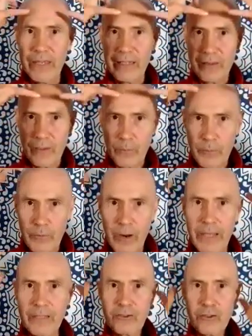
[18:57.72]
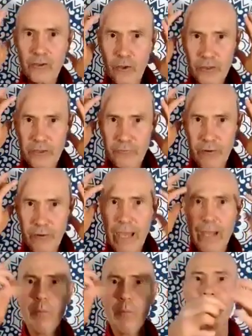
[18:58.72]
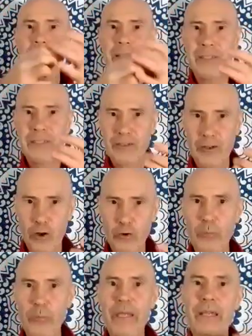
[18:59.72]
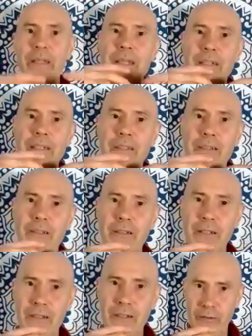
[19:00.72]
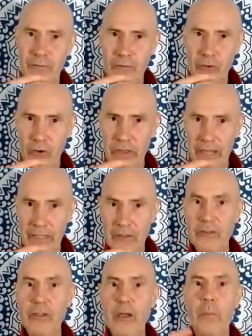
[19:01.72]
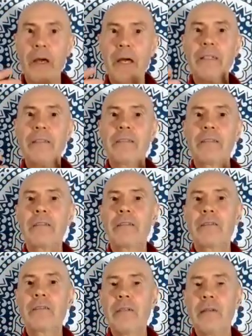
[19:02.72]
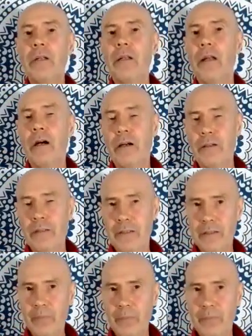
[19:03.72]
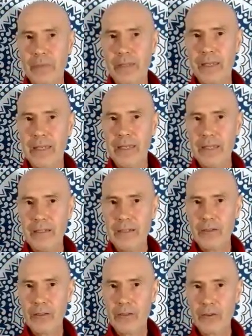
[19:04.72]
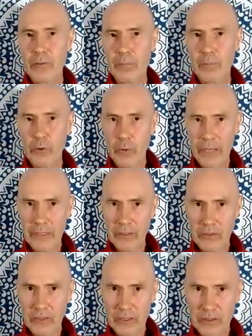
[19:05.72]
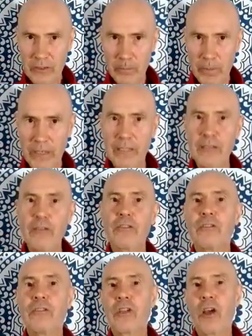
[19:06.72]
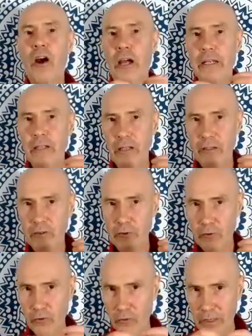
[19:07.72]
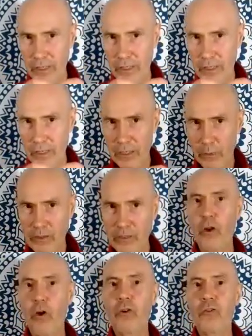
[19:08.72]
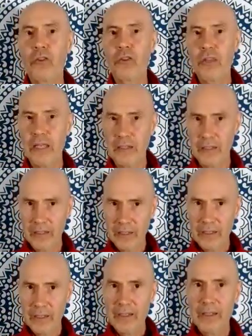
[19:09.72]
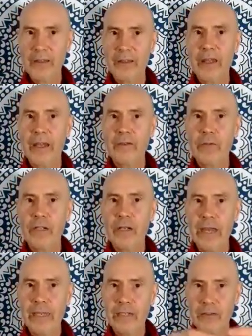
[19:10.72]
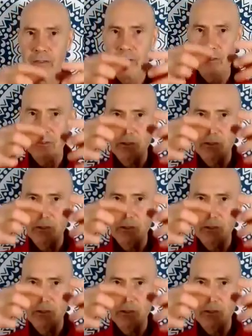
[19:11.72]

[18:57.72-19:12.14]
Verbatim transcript: in the brain. So you've got this round bit and this long bit, and then in the you've got that in the stomach, and it's similar in the blue energies, the penis, vagina, and urethra, which is long and thin. They relate